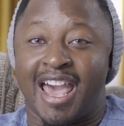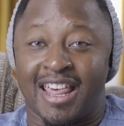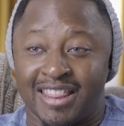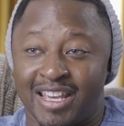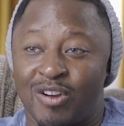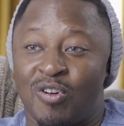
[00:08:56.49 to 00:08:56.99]

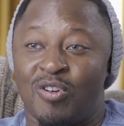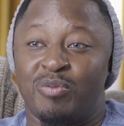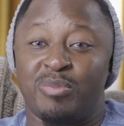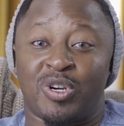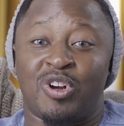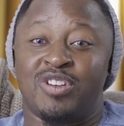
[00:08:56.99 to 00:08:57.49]
and they all,
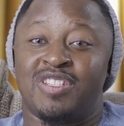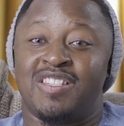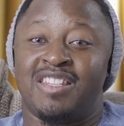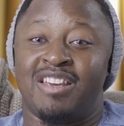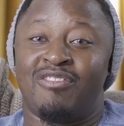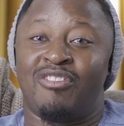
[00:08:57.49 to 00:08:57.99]
because
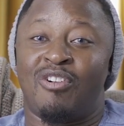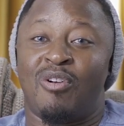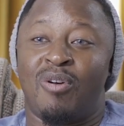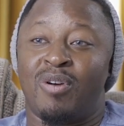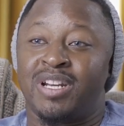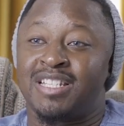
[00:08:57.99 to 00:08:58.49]
they've
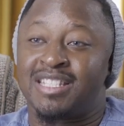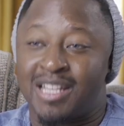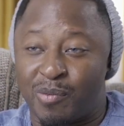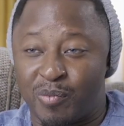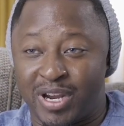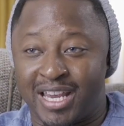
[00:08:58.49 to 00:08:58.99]
all in
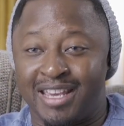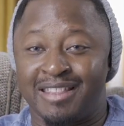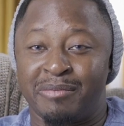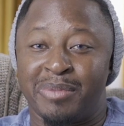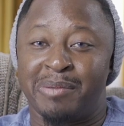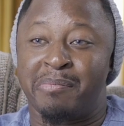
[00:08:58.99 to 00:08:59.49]
some way
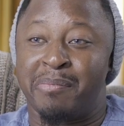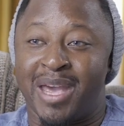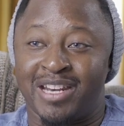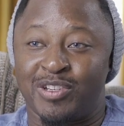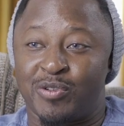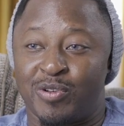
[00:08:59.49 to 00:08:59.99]
either been
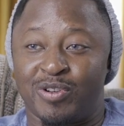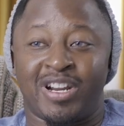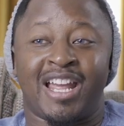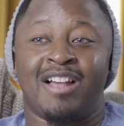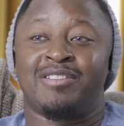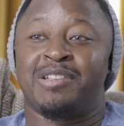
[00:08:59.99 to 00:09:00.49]
mentored or
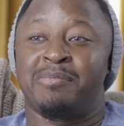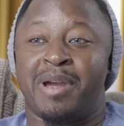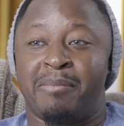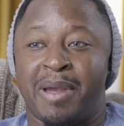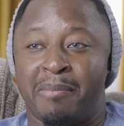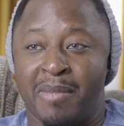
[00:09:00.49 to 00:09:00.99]
counseled
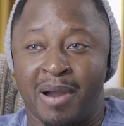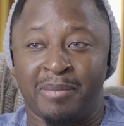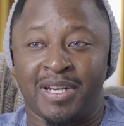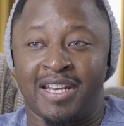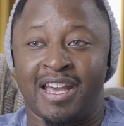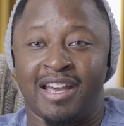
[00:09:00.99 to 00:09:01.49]
by my
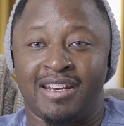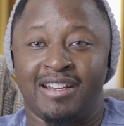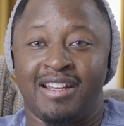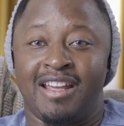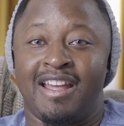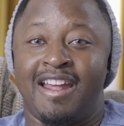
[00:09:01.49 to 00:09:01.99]
mom and dad,
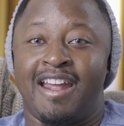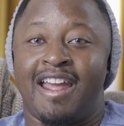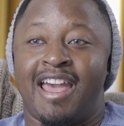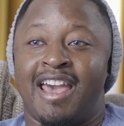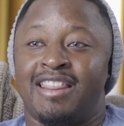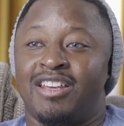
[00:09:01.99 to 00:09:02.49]

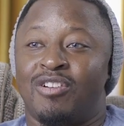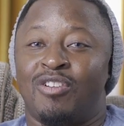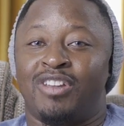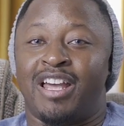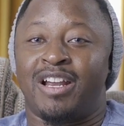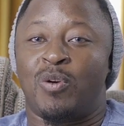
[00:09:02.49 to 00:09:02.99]
and they're
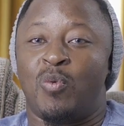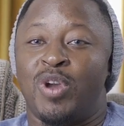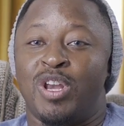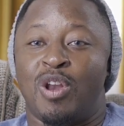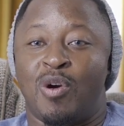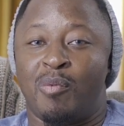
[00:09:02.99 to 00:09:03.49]
all like,
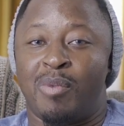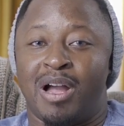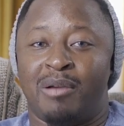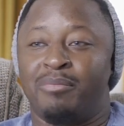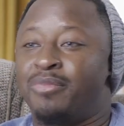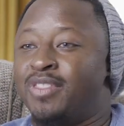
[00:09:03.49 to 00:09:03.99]
we know
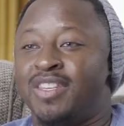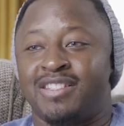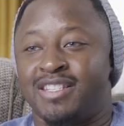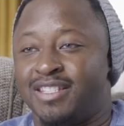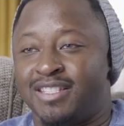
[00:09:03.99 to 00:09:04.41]
mom, this